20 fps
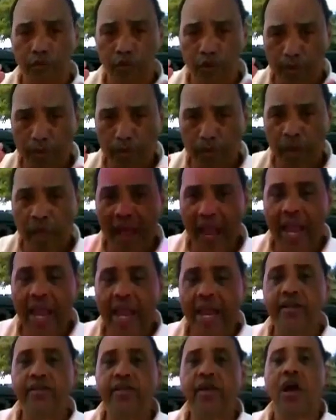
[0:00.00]

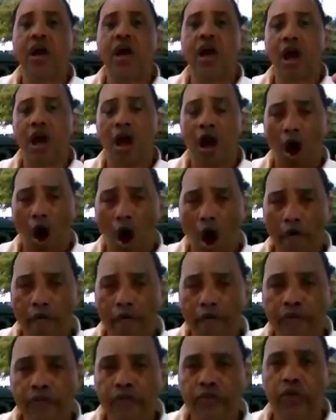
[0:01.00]
paid
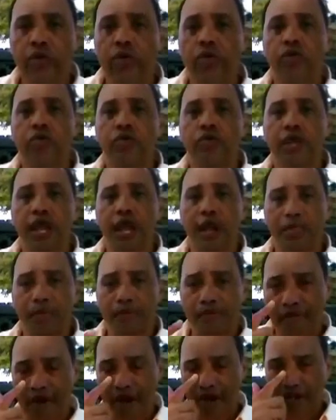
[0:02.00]
officers and
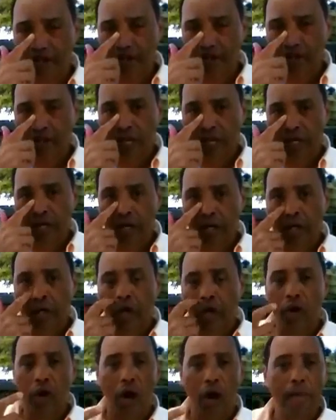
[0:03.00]
professionals there that
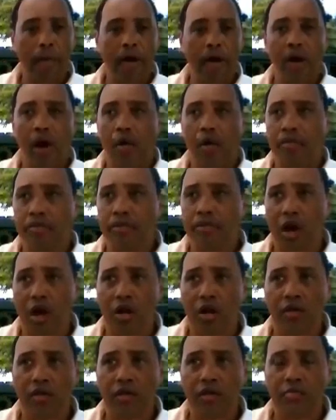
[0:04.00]
know about almost
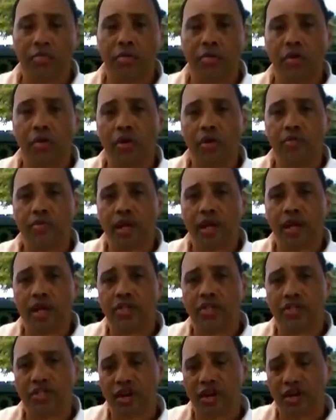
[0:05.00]
all of these programs that can
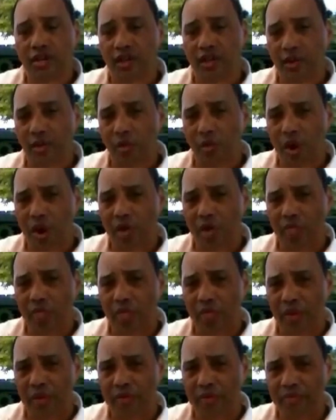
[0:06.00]
share them with
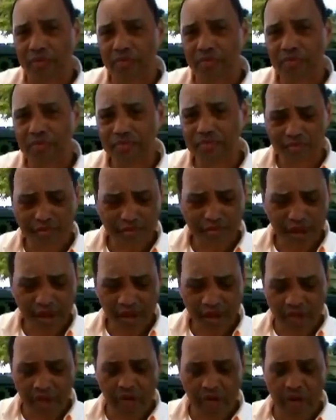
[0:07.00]
you.
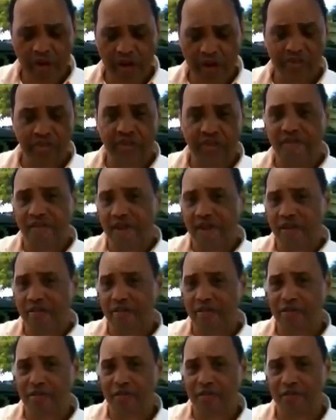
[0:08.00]
There is the
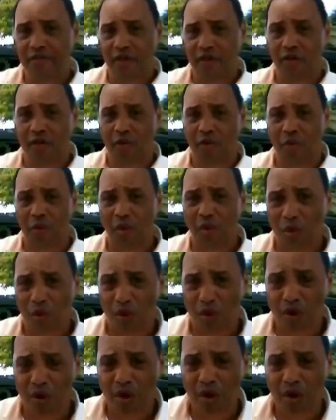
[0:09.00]
Veterans of Foreign War.